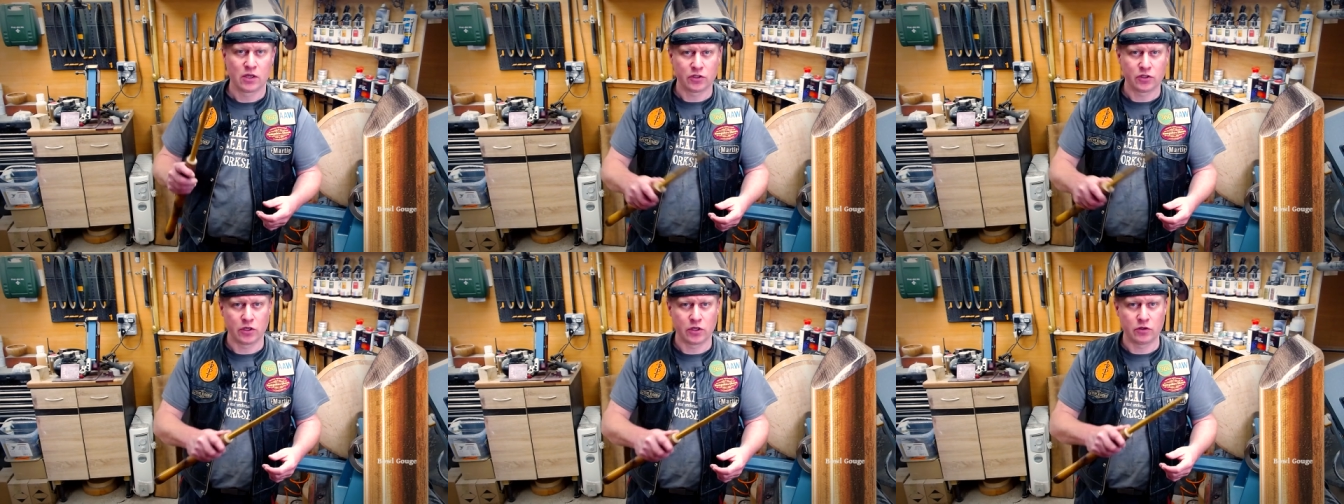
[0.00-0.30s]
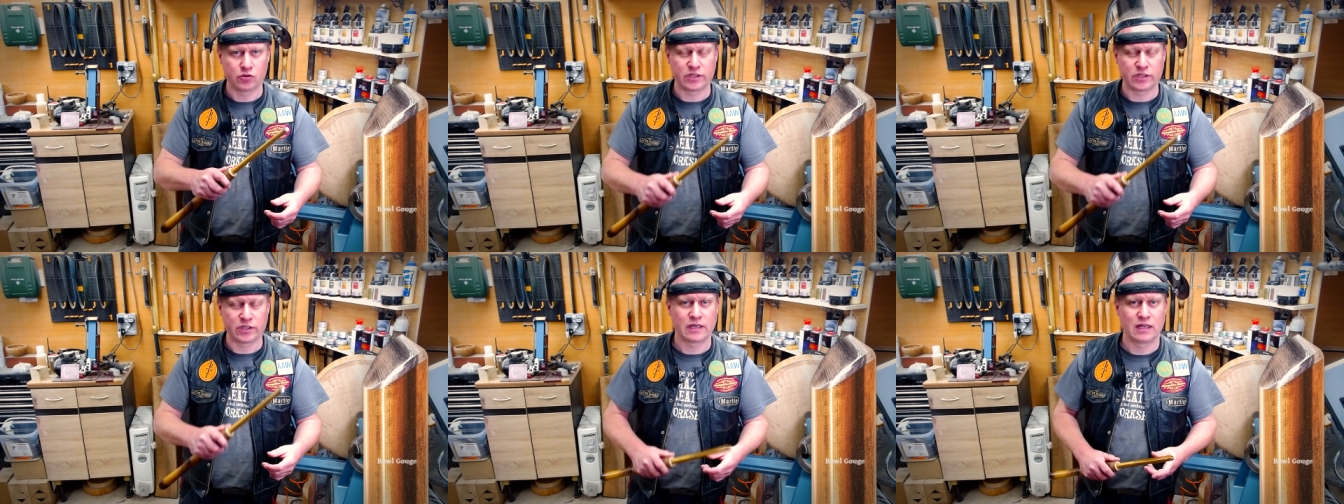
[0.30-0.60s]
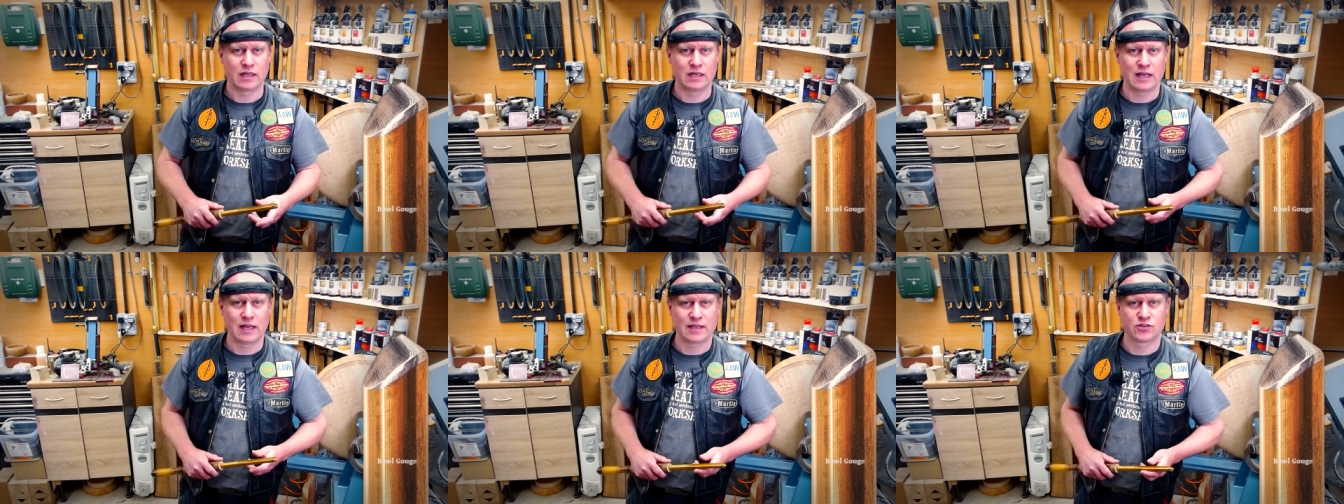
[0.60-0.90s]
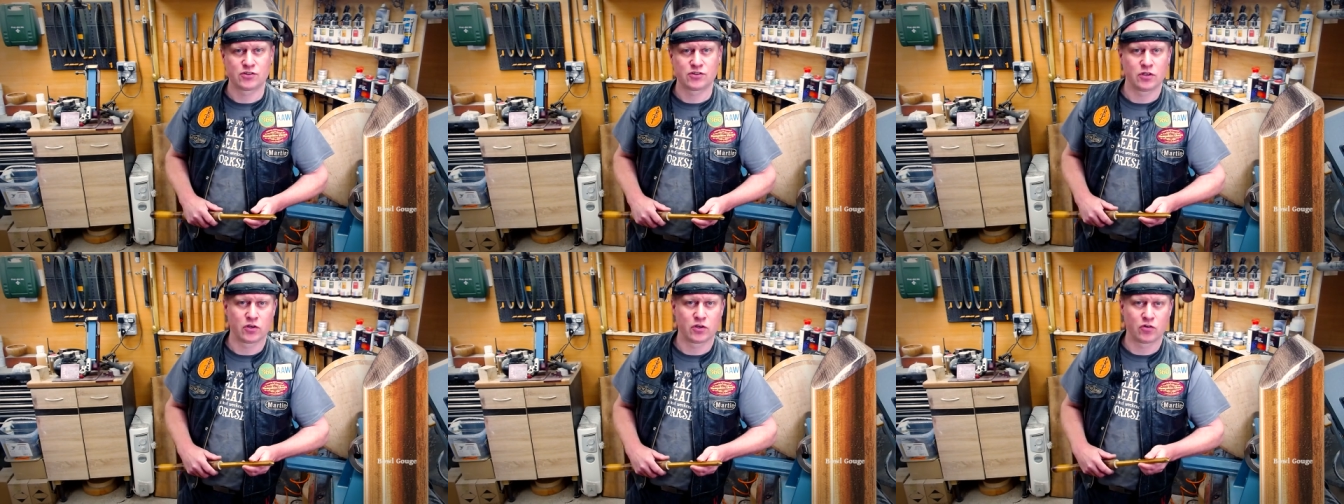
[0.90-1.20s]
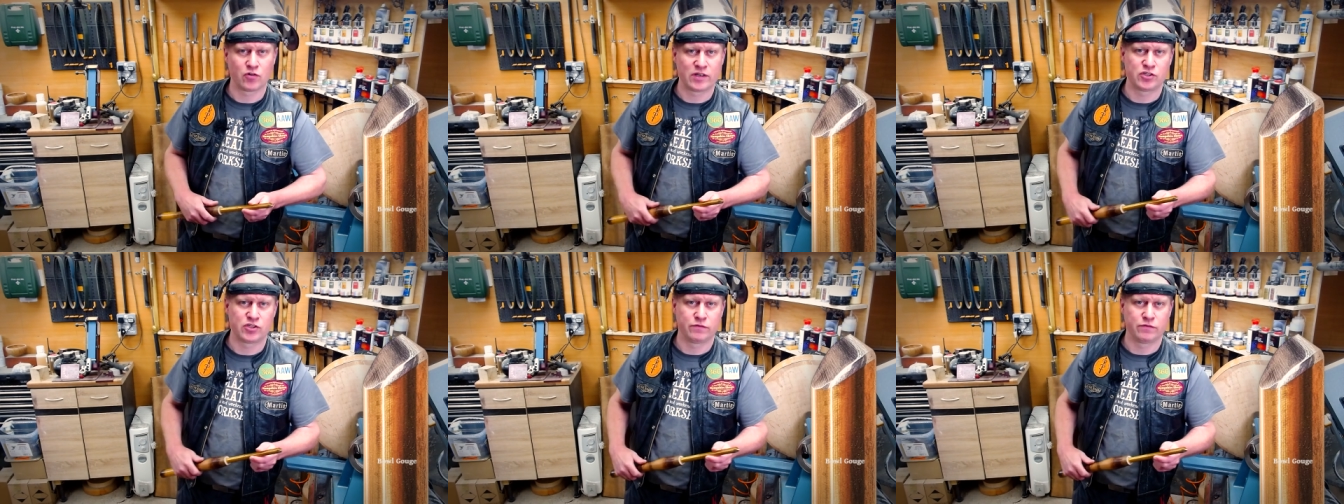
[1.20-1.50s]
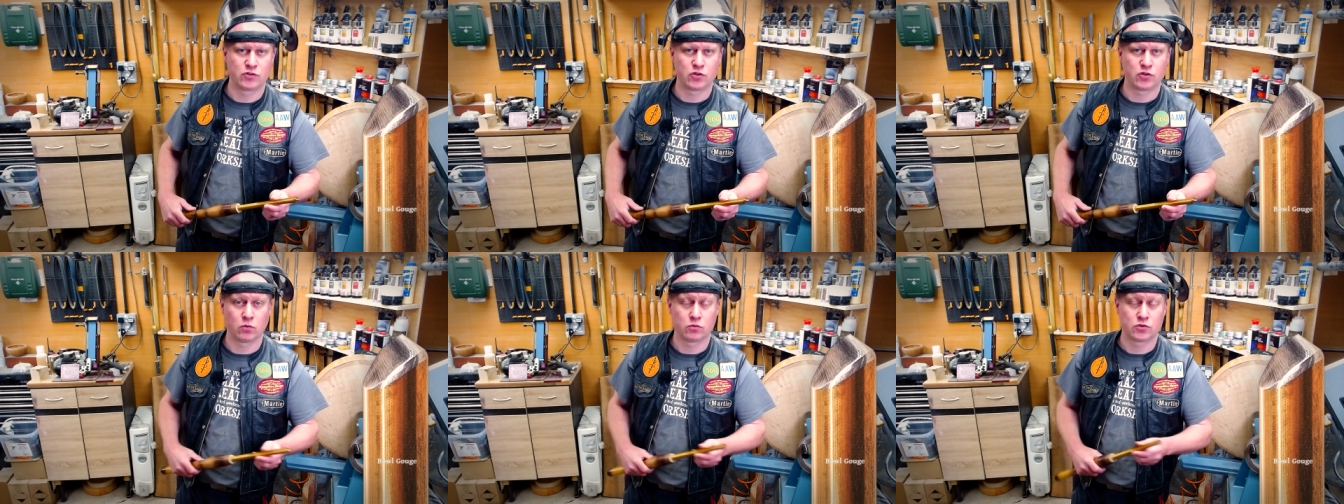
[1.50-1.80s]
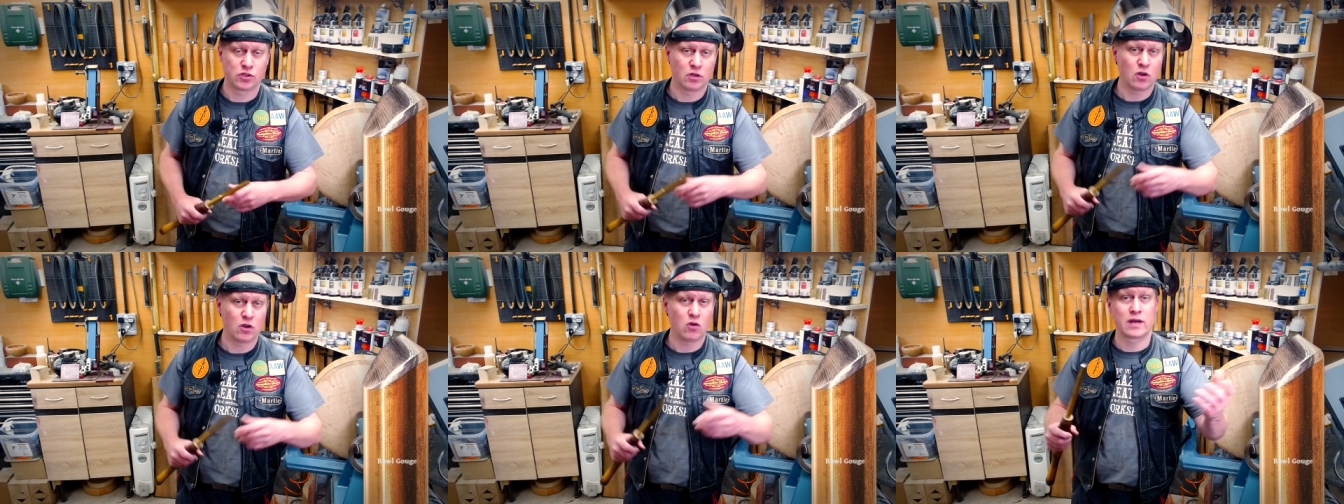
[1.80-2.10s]
using a less aggressive
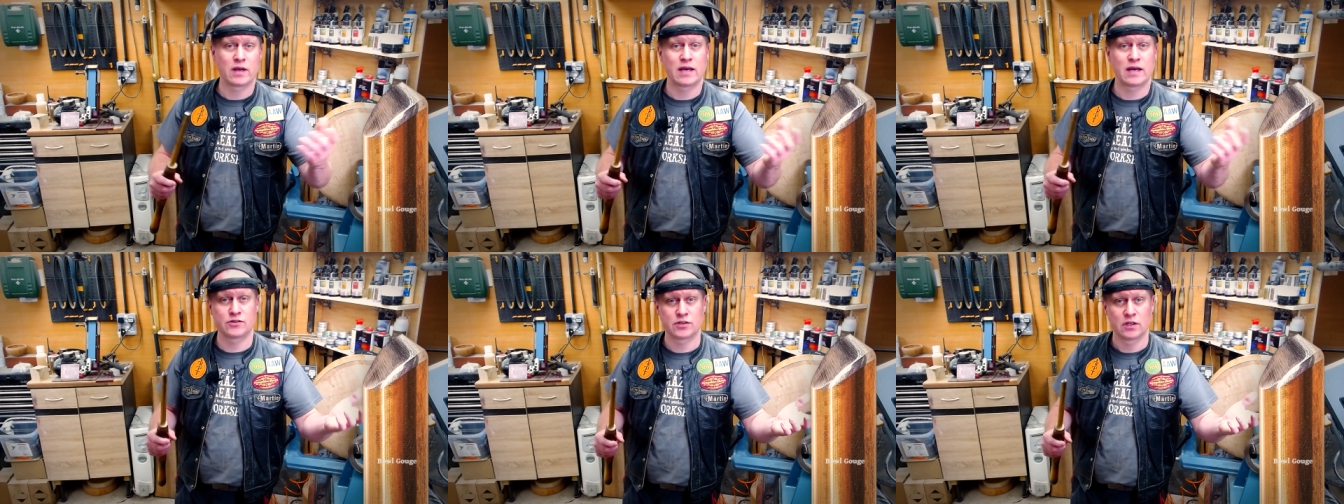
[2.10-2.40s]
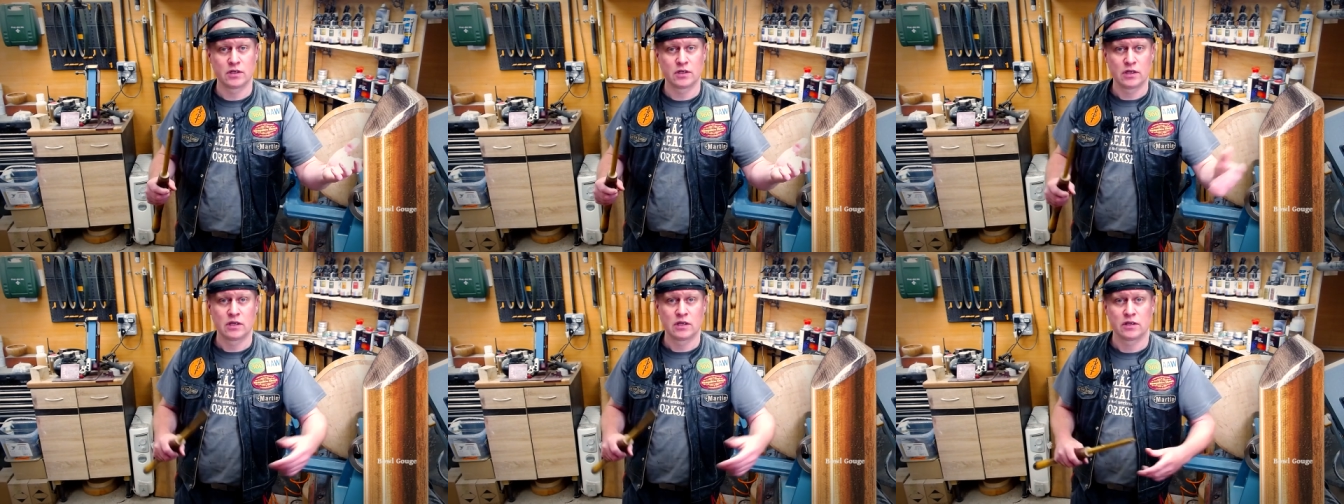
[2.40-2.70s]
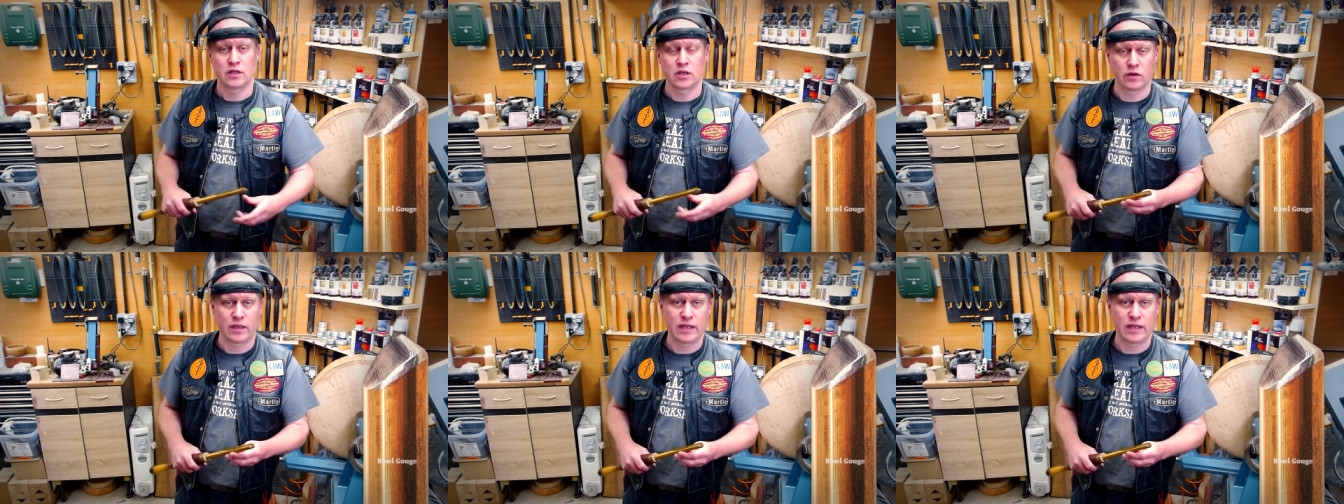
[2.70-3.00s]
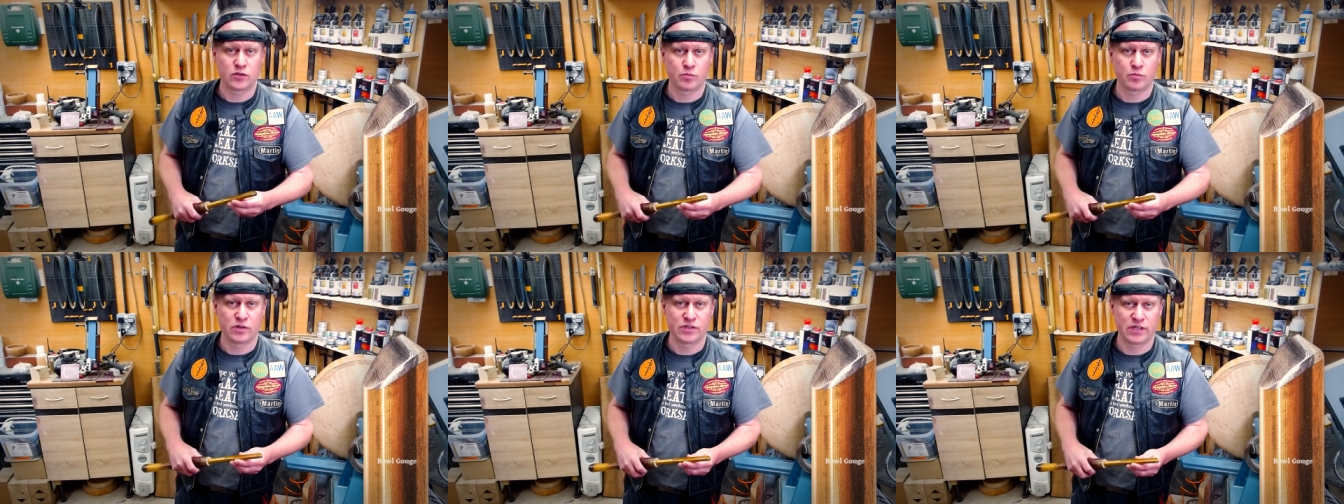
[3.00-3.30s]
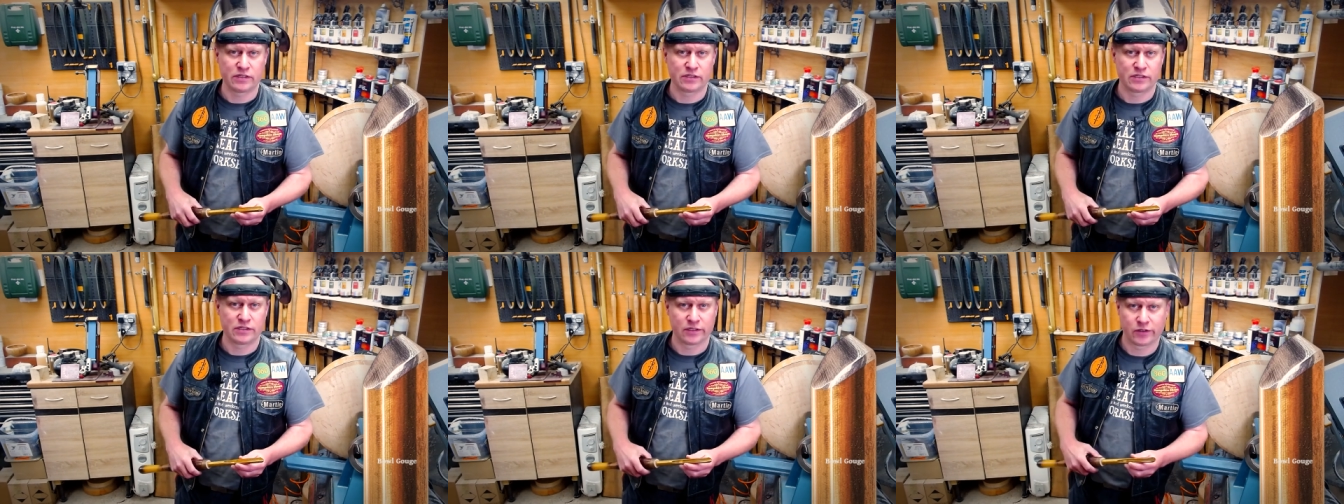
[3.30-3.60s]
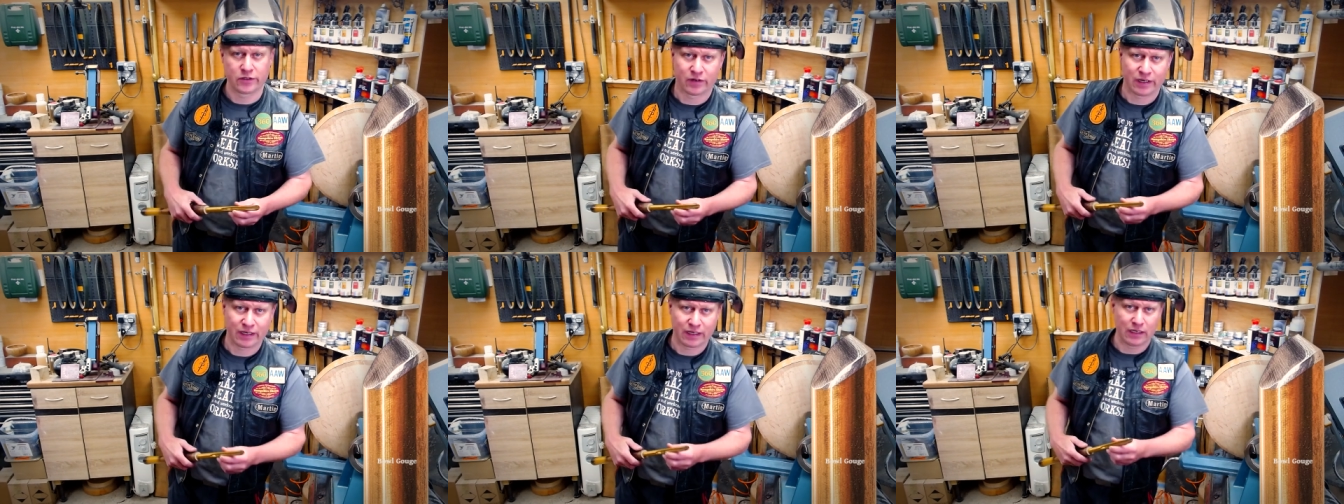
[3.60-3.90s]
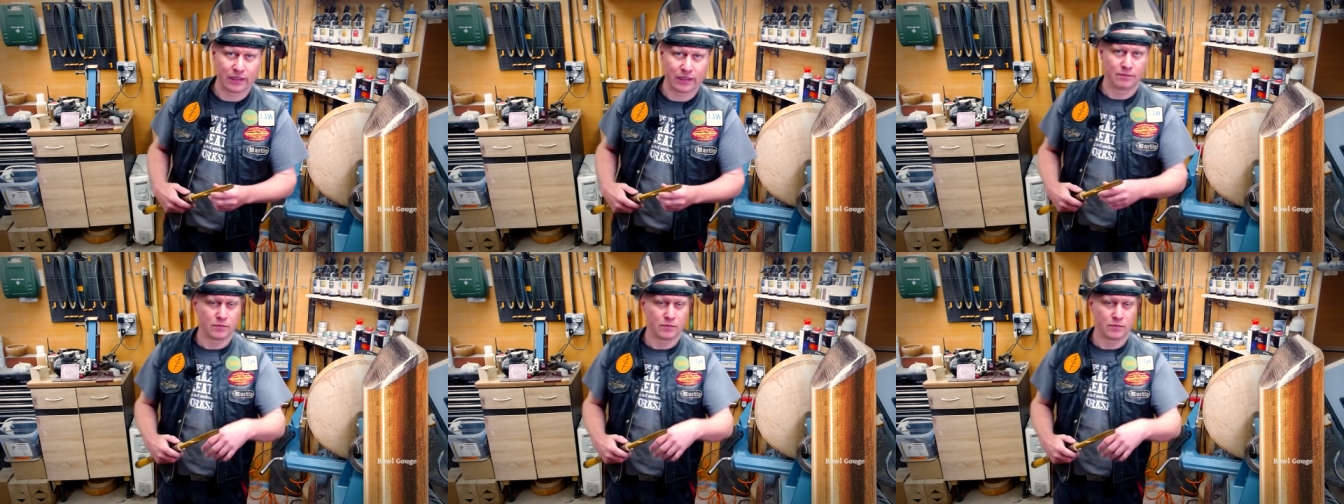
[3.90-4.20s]
tool, so long as, you know, it's presented correctly